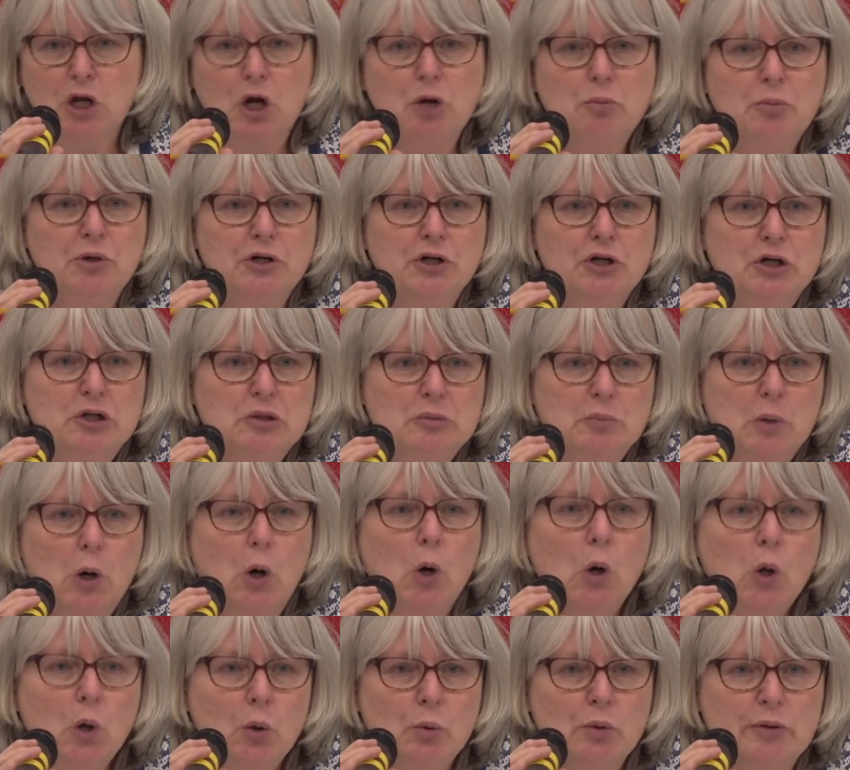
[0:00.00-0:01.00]
open up
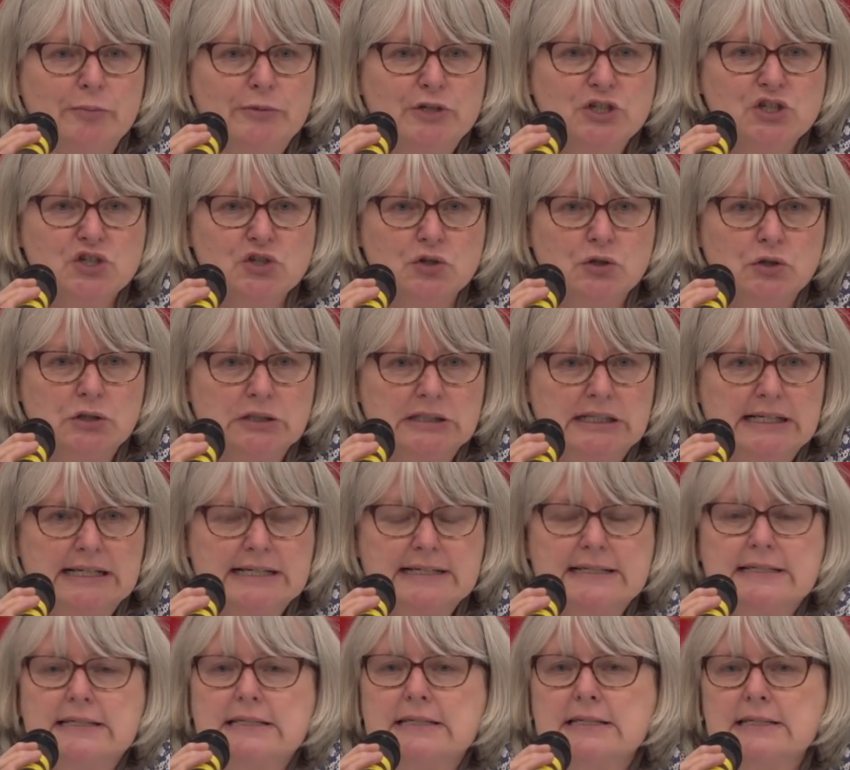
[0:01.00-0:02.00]
all women's
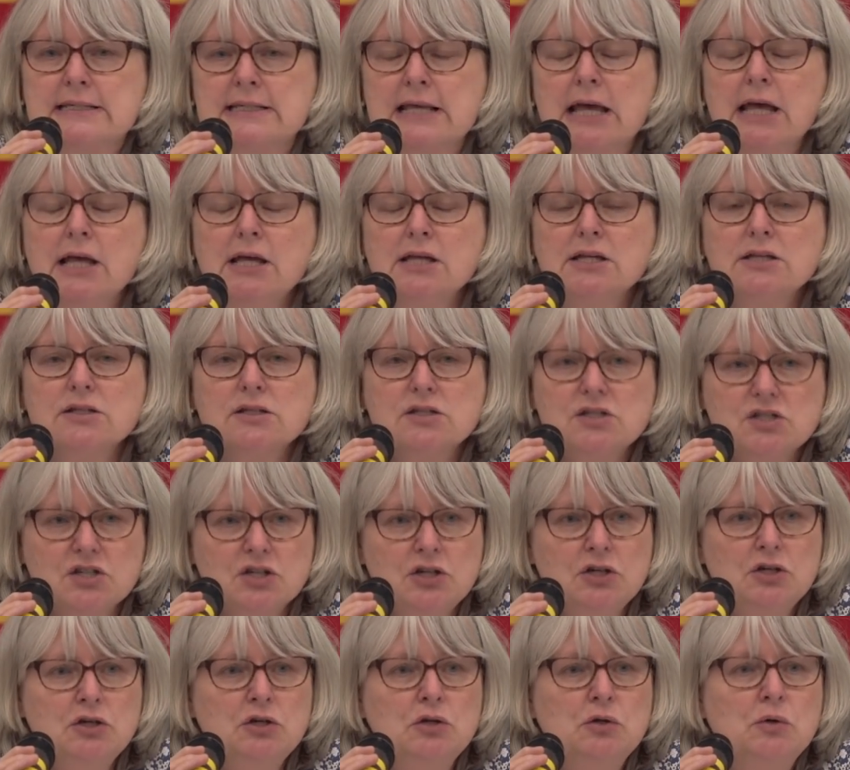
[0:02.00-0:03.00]
shortlists
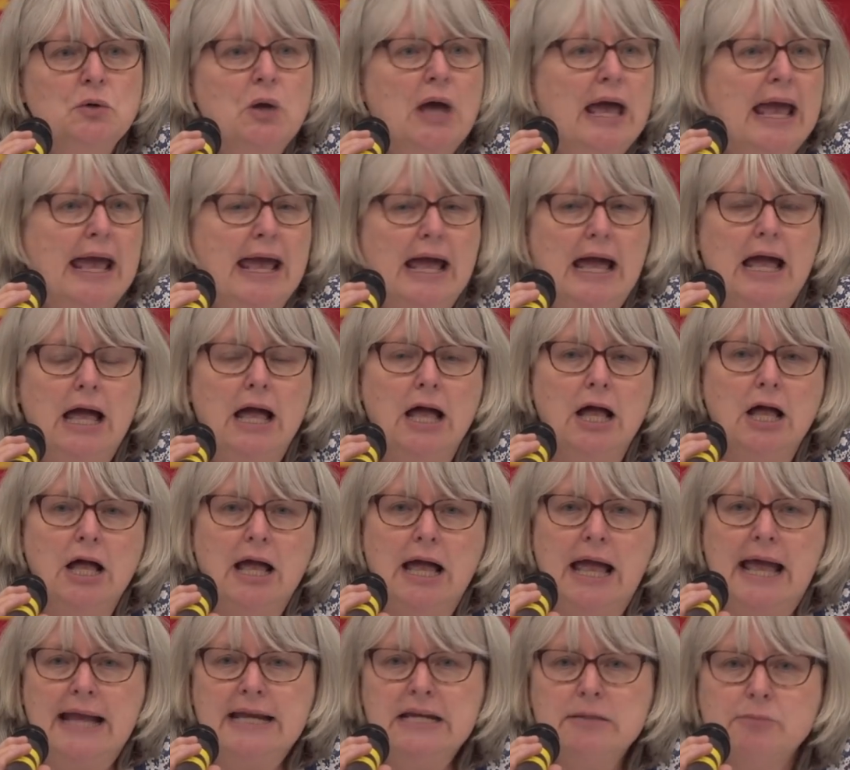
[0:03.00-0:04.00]
to
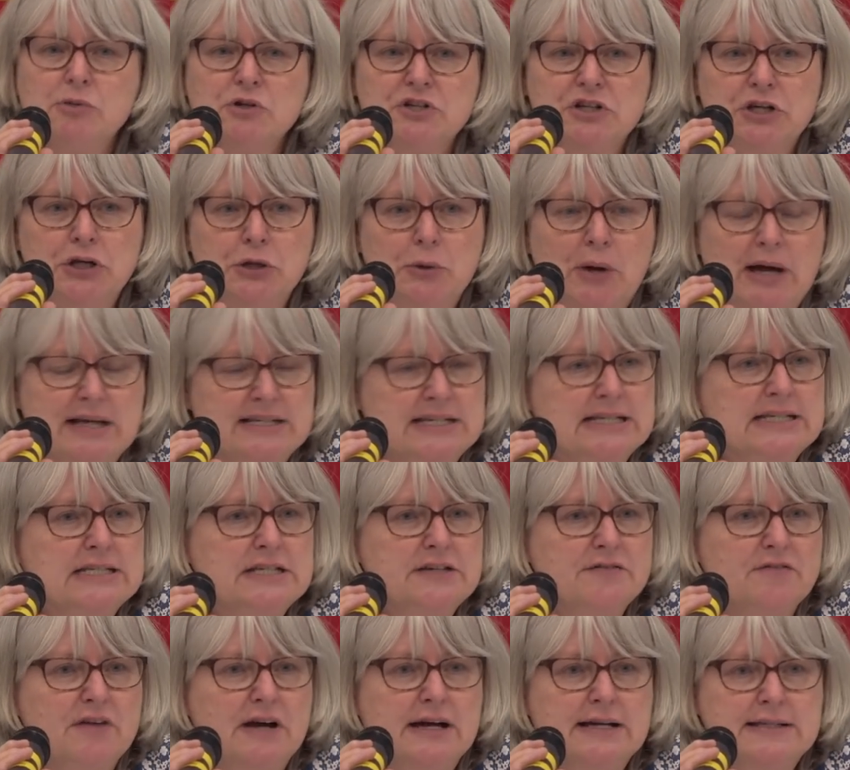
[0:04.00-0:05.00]
anybody who
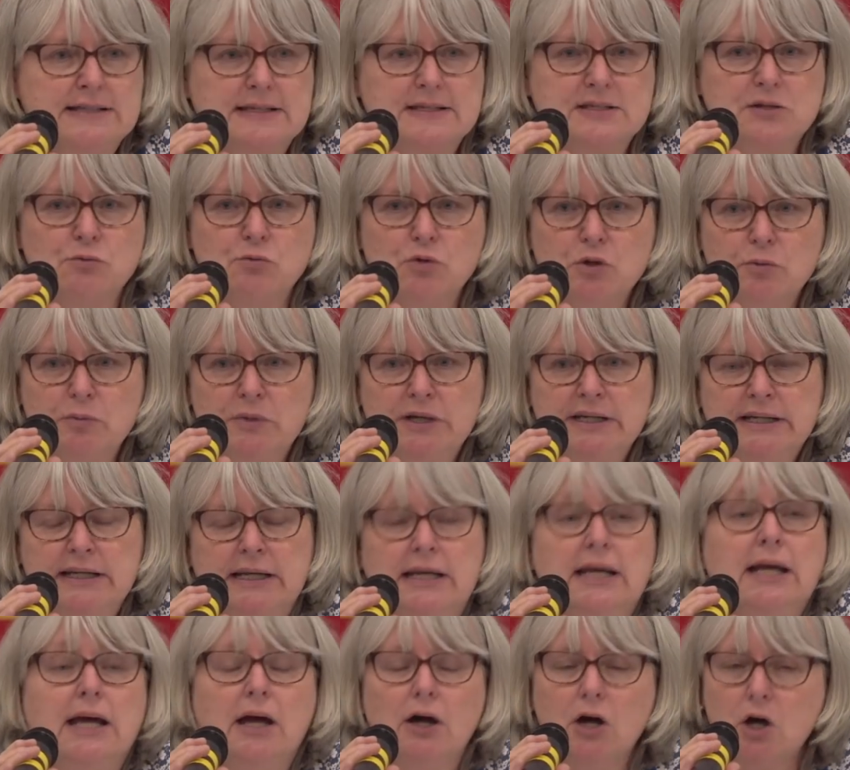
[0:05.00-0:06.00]
identifies as a
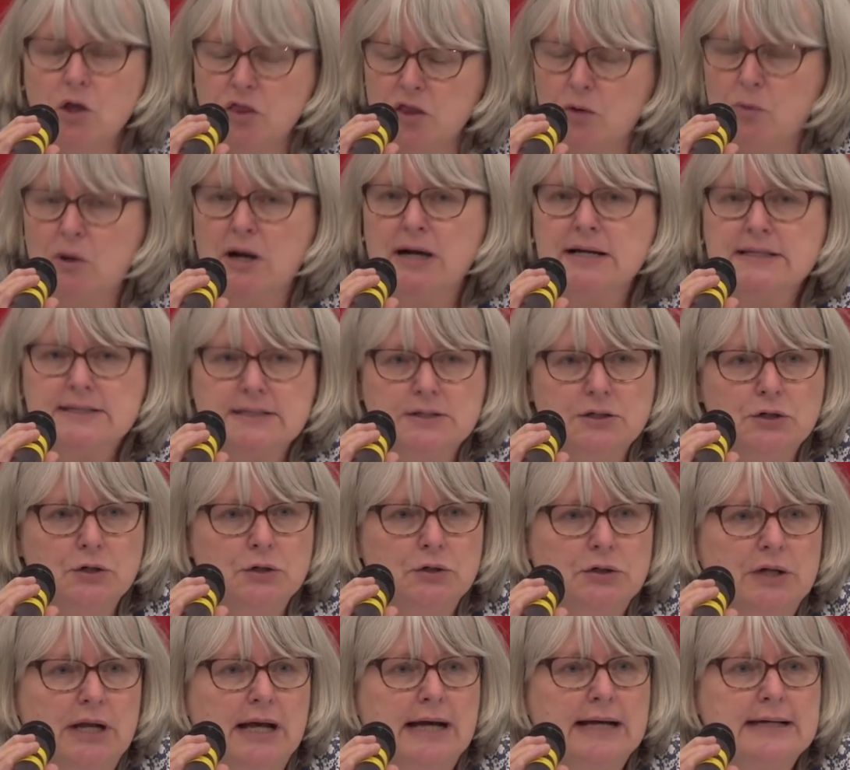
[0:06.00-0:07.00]
woman, otherwise
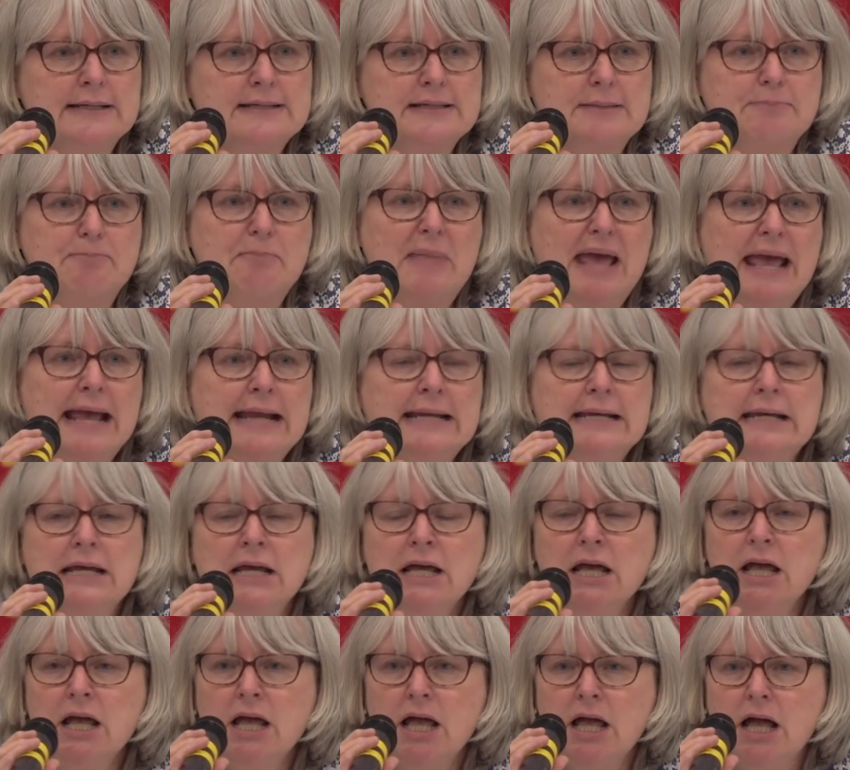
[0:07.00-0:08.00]
known as men,
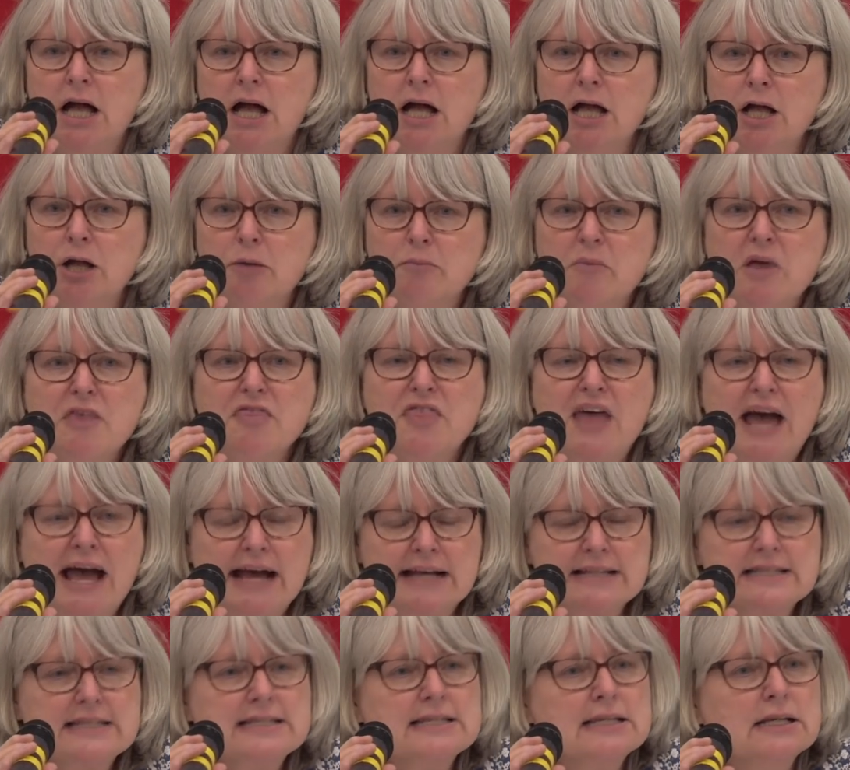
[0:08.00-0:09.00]

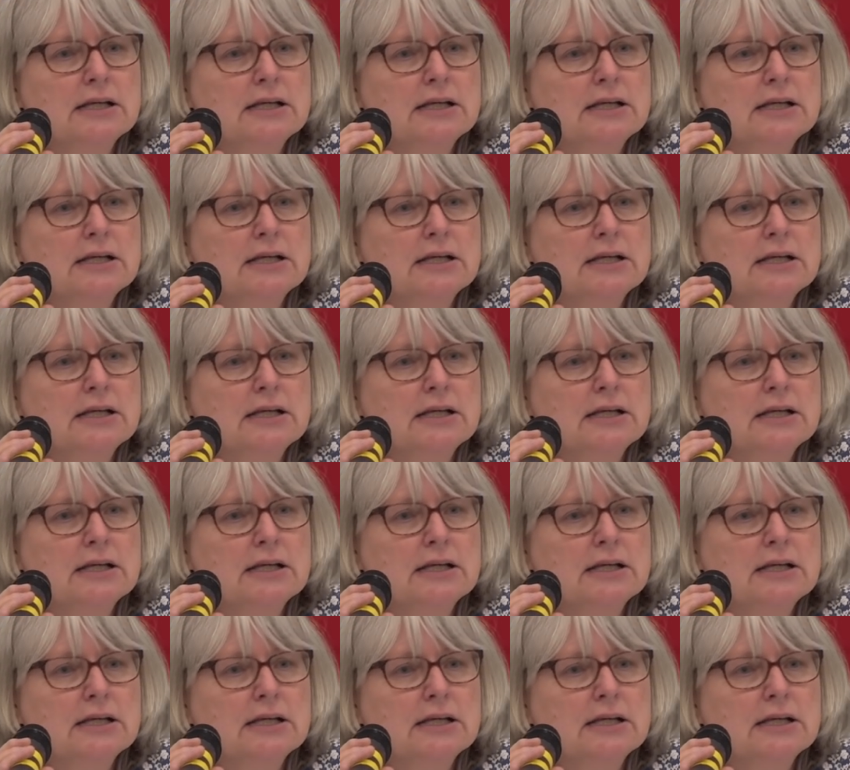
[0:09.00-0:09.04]
that